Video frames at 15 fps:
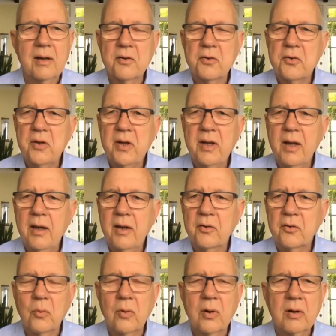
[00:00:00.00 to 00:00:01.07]
She has
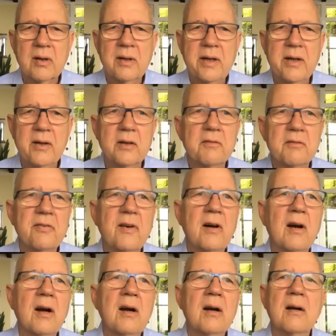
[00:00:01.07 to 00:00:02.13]
worked near and
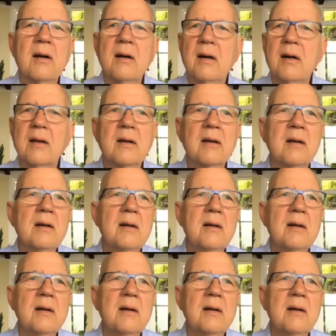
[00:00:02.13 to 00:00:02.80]
far on